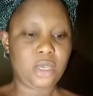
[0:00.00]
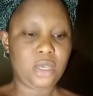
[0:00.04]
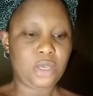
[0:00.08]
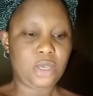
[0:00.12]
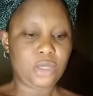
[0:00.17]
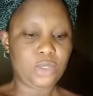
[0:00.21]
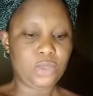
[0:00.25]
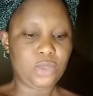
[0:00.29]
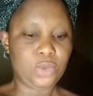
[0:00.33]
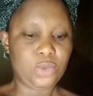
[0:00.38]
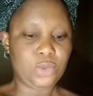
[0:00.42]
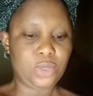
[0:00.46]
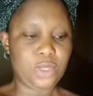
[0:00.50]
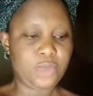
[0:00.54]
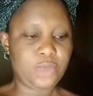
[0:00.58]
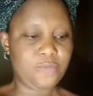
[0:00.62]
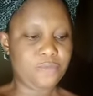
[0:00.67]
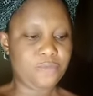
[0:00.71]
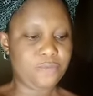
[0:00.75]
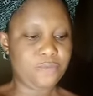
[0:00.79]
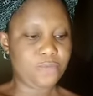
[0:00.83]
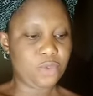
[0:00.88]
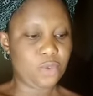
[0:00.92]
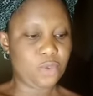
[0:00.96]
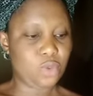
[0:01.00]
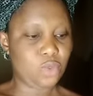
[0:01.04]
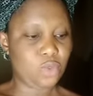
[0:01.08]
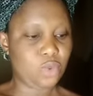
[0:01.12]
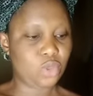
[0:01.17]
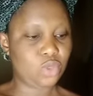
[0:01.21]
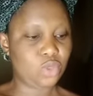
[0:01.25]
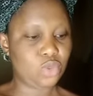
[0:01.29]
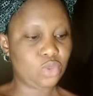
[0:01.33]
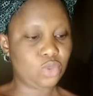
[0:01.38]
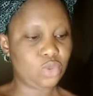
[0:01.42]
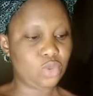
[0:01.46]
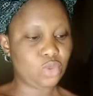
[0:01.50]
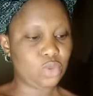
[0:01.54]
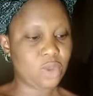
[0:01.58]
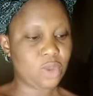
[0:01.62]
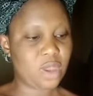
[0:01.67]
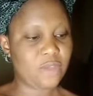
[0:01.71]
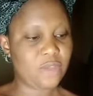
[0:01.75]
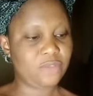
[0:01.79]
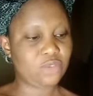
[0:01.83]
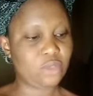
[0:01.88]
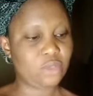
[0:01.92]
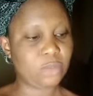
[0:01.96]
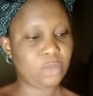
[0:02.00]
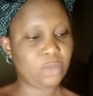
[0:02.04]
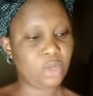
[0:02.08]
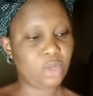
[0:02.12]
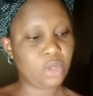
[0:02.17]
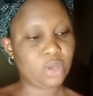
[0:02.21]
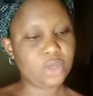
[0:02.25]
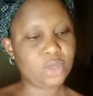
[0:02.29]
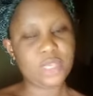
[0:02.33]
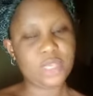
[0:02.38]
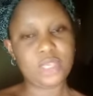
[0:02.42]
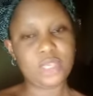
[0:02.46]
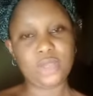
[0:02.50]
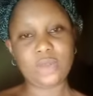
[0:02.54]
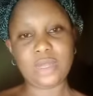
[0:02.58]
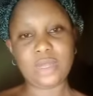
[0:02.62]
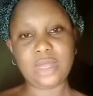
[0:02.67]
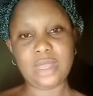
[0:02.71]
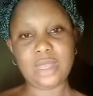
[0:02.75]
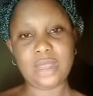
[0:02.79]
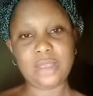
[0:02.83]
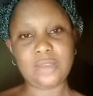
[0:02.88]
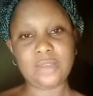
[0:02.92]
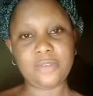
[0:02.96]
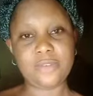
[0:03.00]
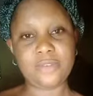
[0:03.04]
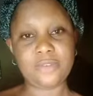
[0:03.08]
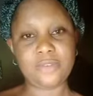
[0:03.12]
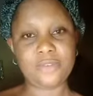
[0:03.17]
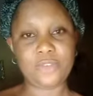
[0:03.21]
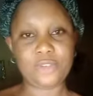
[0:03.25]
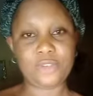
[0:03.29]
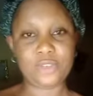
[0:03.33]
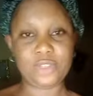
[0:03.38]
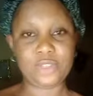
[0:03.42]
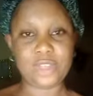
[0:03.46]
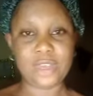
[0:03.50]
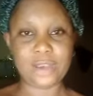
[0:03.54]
So if you want to have some luck in your life, you don't